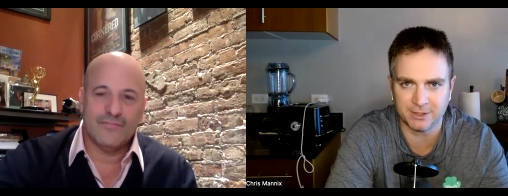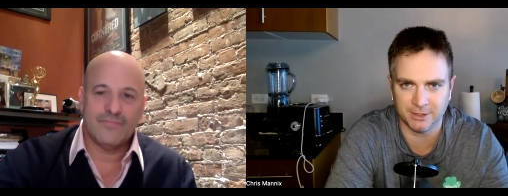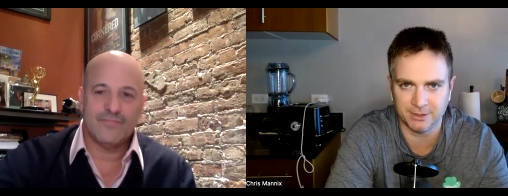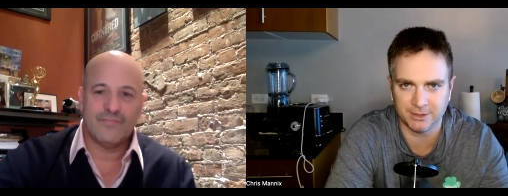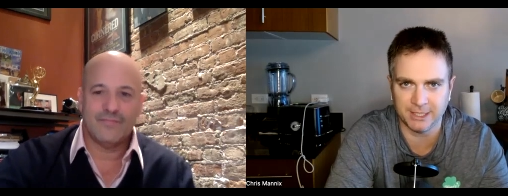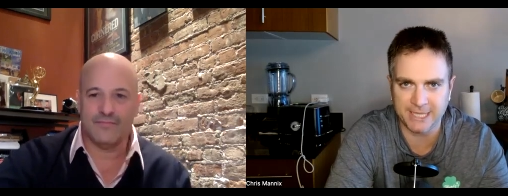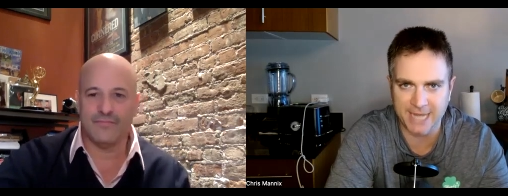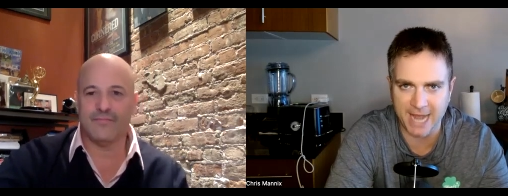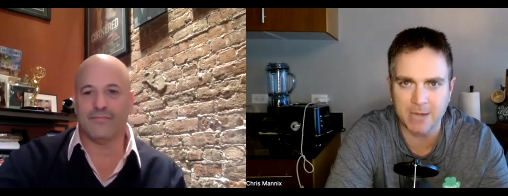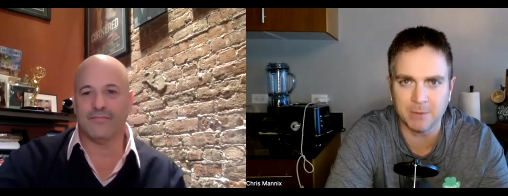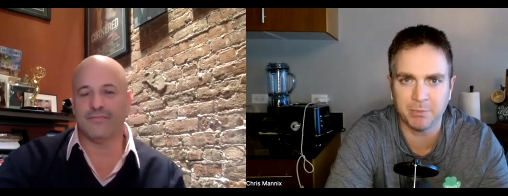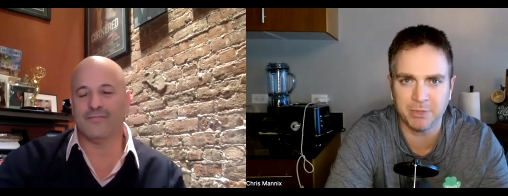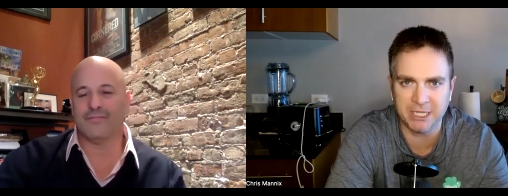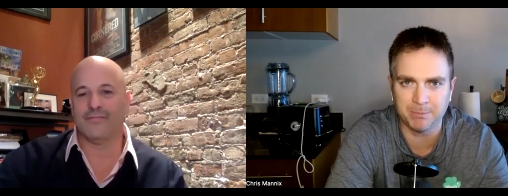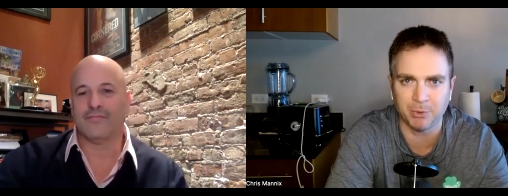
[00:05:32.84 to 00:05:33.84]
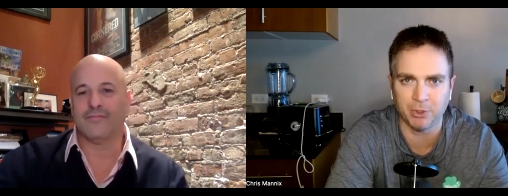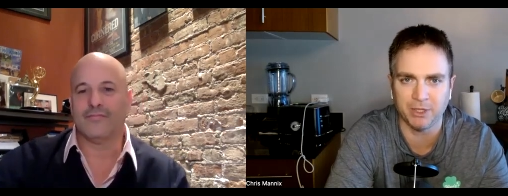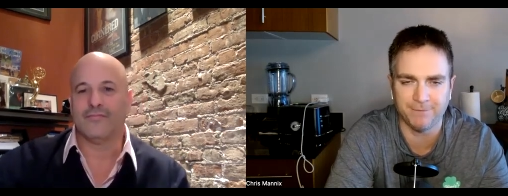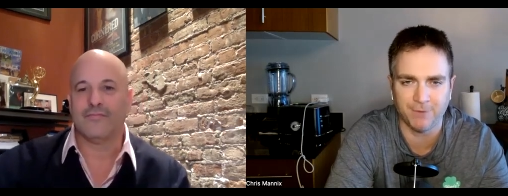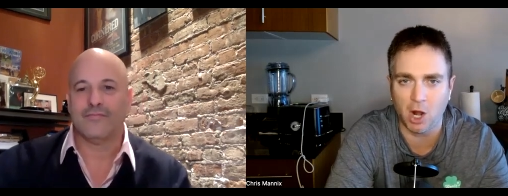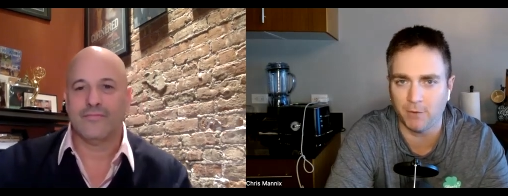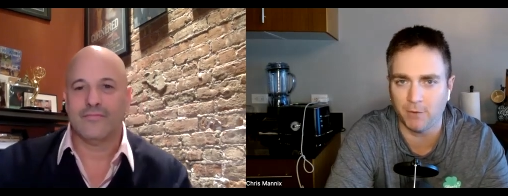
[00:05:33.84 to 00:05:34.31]
Speaker 1: to to get people
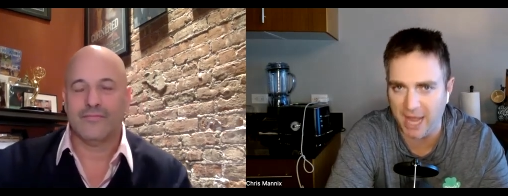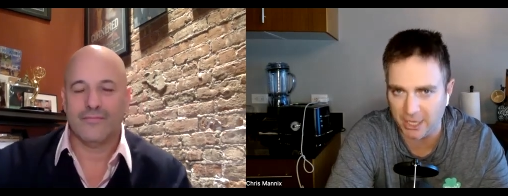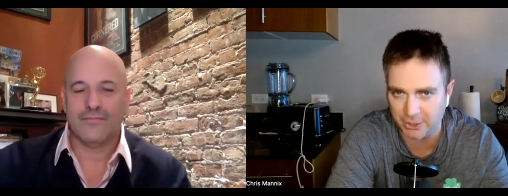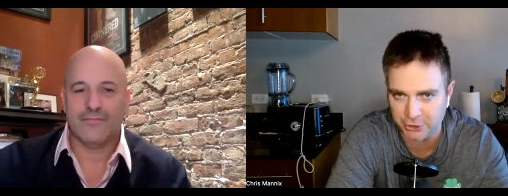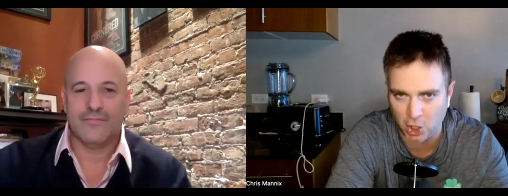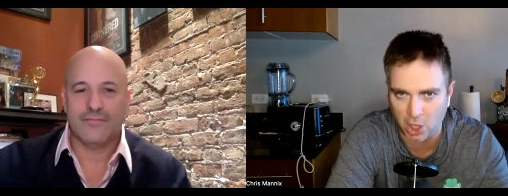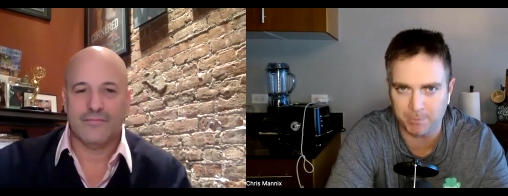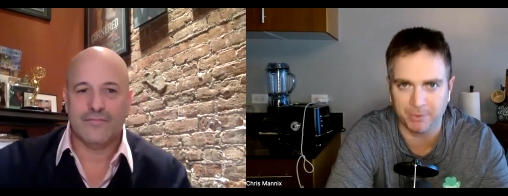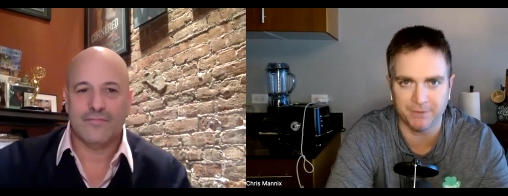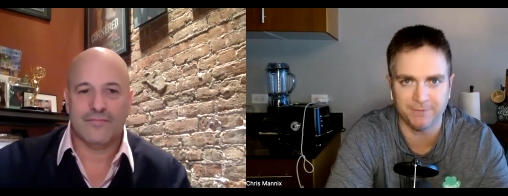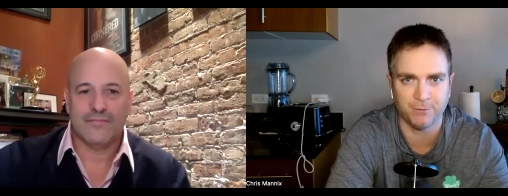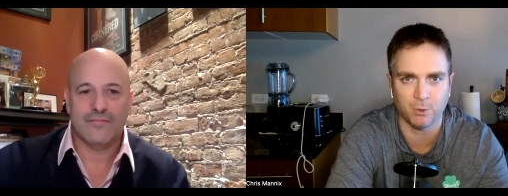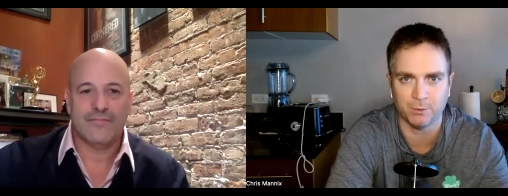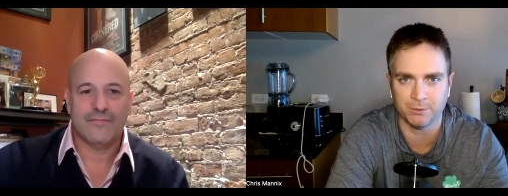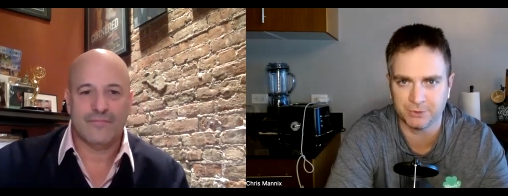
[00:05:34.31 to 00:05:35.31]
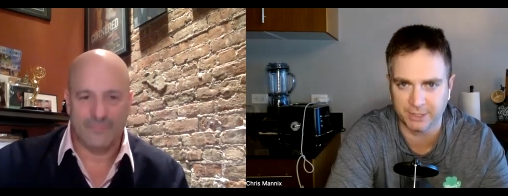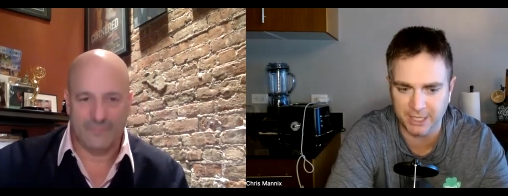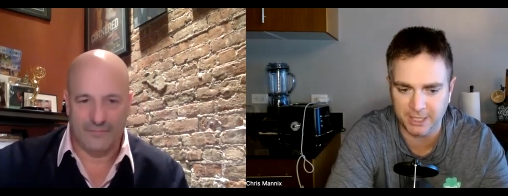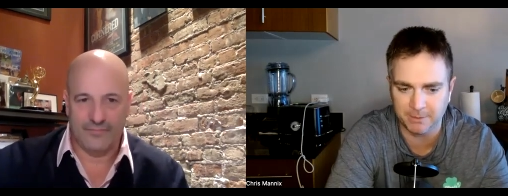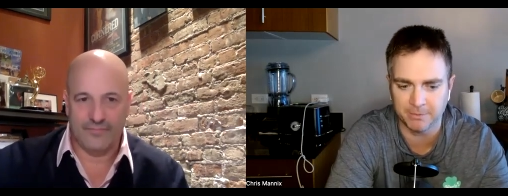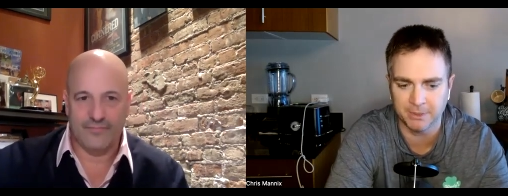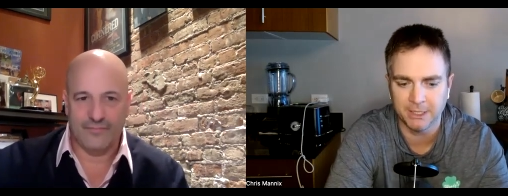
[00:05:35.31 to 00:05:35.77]
involved. Al Sharpton forcing
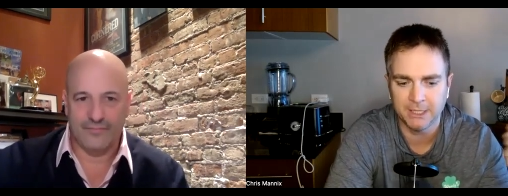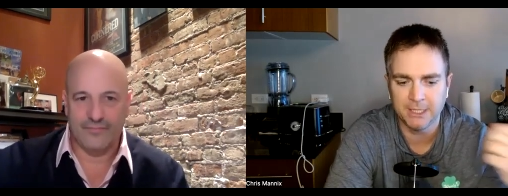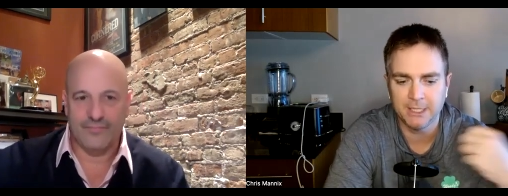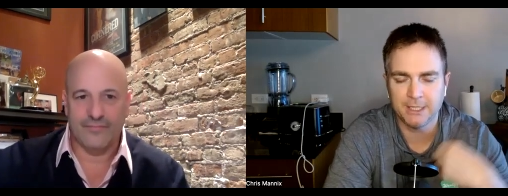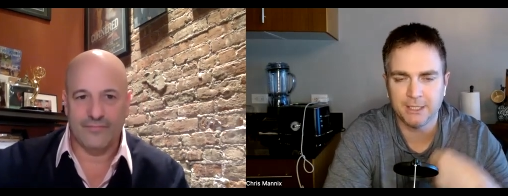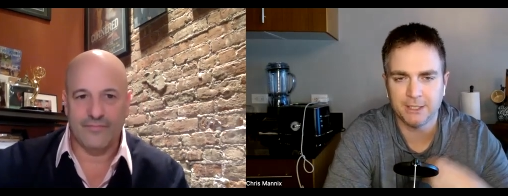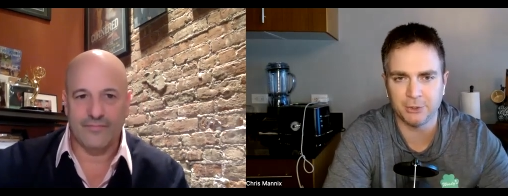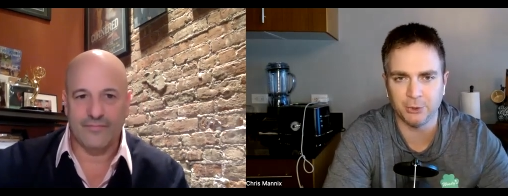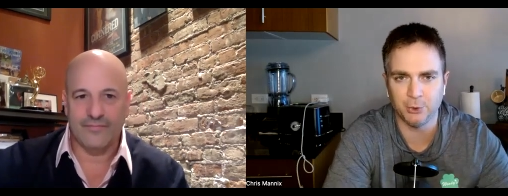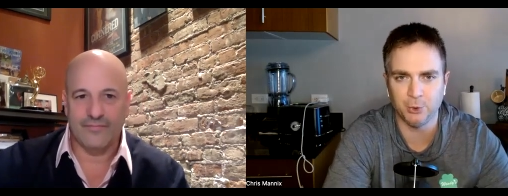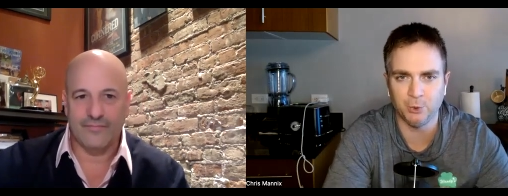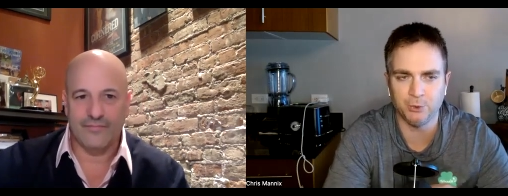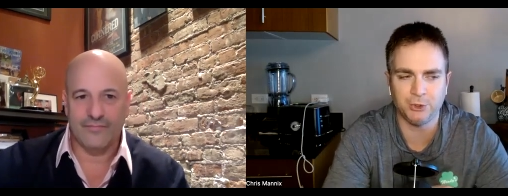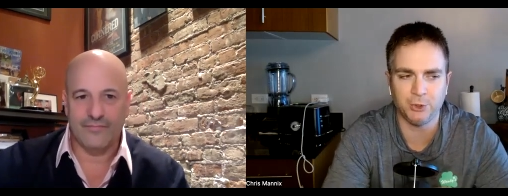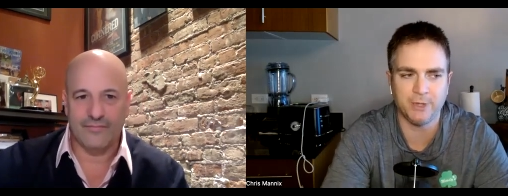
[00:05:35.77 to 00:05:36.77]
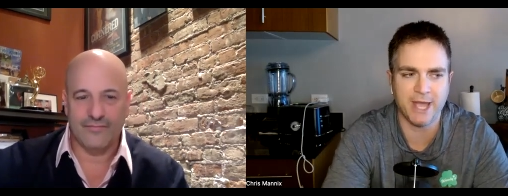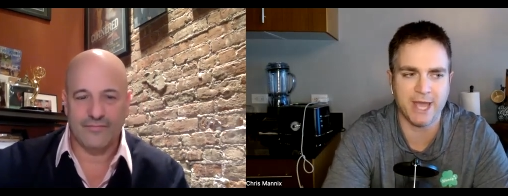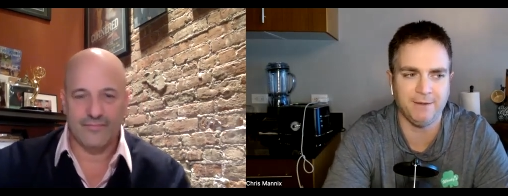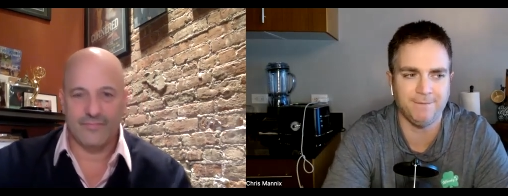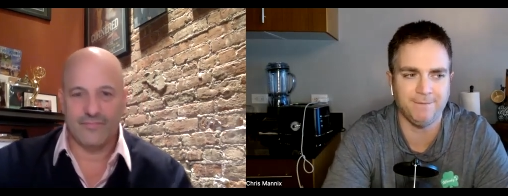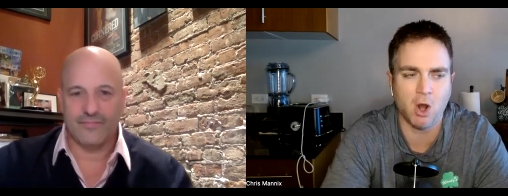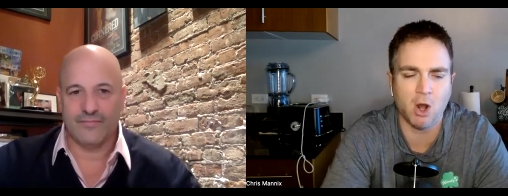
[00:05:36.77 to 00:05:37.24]
him to to get
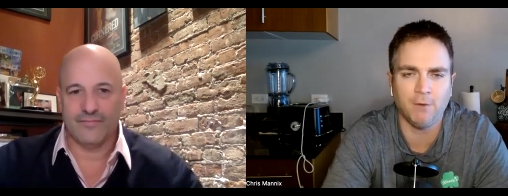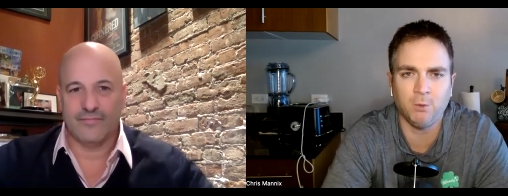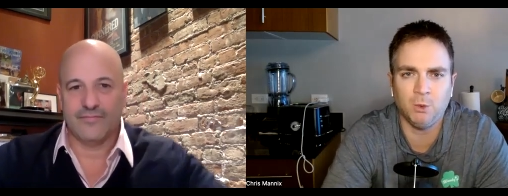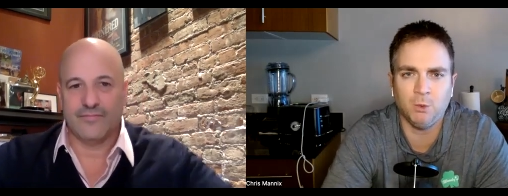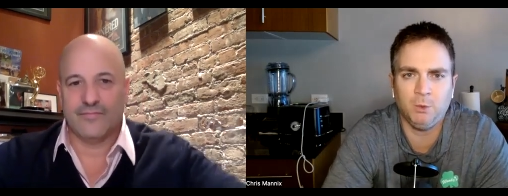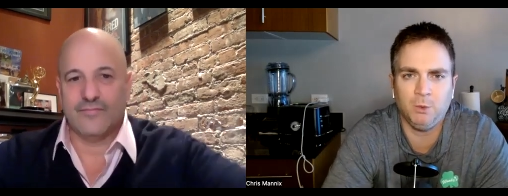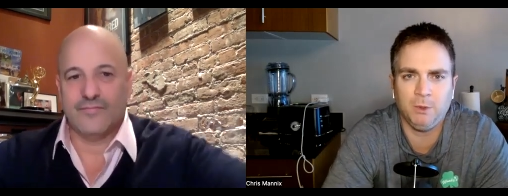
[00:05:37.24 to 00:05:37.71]
involved.